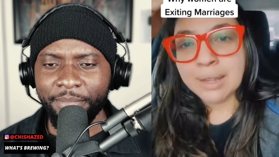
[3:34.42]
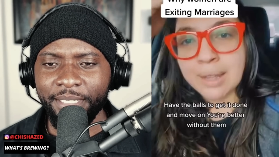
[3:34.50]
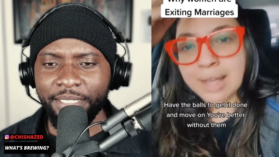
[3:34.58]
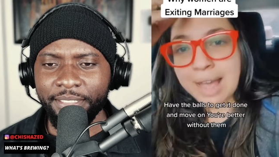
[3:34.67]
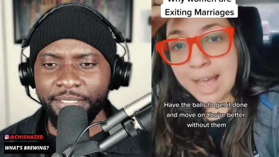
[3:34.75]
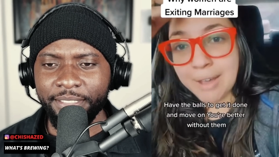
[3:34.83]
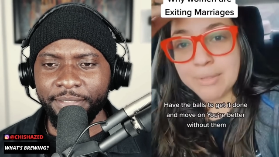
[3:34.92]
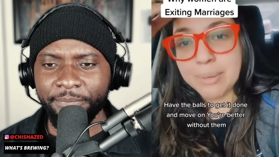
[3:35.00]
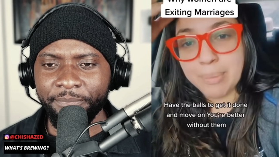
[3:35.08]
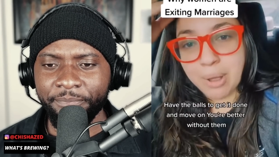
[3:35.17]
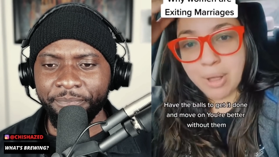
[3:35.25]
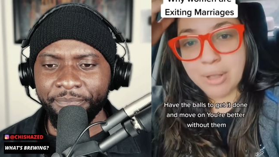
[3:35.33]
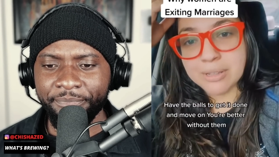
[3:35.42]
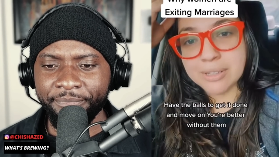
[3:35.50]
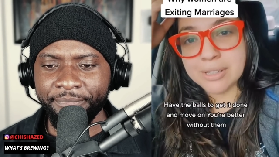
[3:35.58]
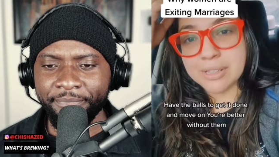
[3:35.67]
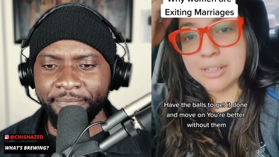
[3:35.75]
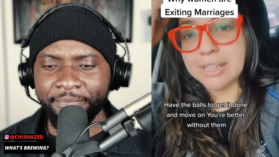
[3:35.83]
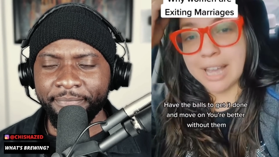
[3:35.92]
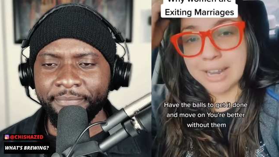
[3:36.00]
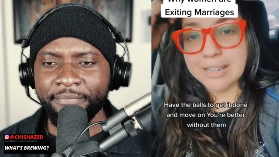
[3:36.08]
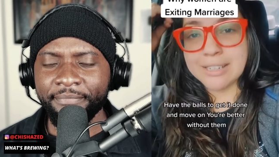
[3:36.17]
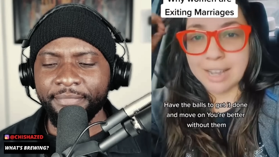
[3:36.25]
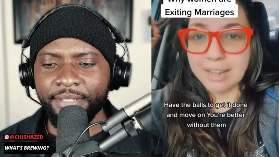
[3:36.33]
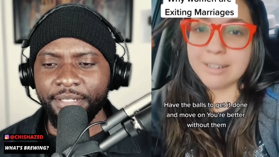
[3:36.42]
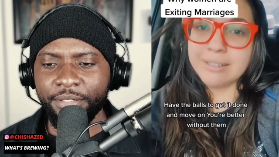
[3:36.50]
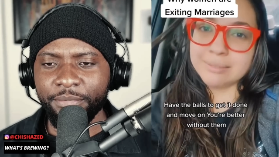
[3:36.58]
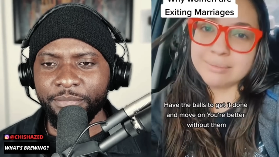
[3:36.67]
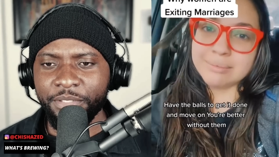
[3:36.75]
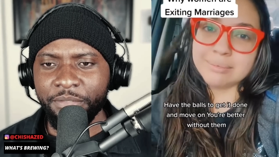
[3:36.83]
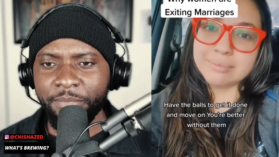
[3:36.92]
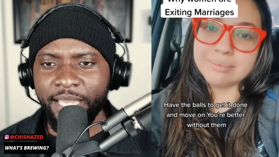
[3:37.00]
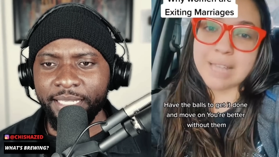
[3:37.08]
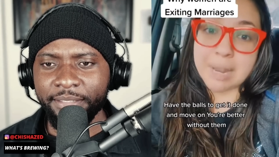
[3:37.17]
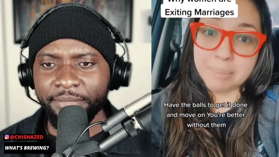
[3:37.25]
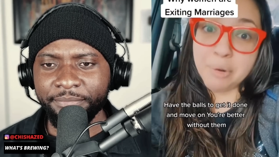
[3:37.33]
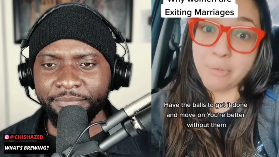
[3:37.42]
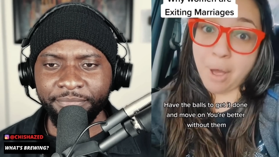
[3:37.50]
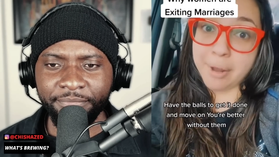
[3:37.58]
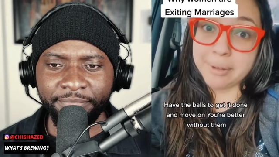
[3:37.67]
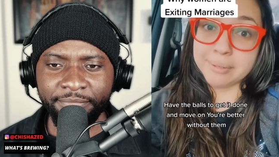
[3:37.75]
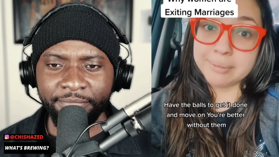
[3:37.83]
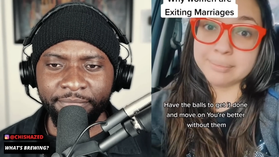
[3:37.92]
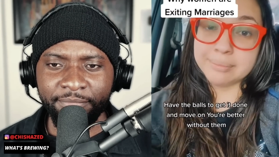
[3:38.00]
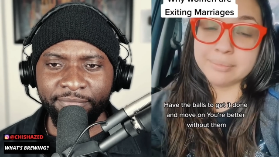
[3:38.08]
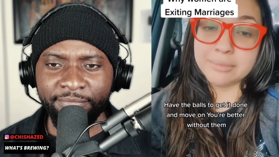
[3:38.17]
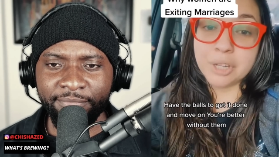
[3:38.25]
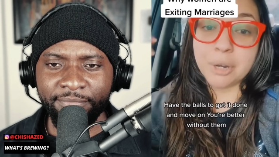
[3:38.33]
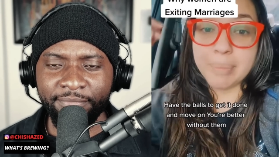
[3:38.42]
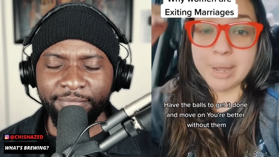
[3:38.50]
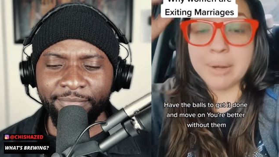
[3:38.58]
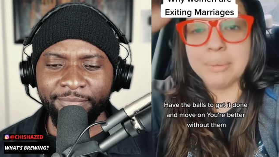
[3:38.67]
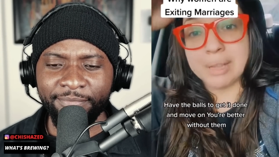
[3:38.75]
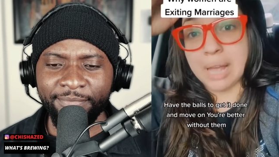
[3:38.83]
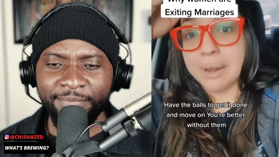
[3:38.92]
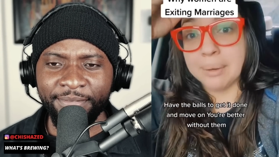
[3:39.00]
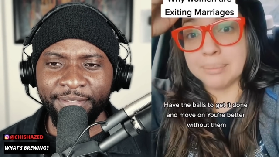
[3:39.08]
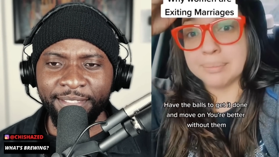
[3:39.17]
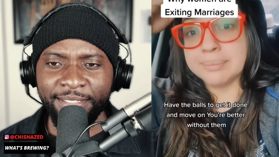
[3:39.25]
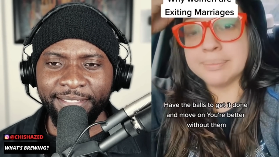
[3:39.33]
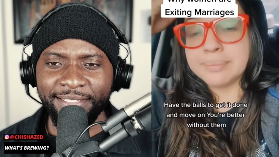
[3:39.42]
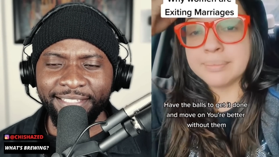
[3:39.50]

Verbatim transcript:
Speaker 1: Peace. Have the balls to get it done. Oh, she's back. And move on. You're better without them.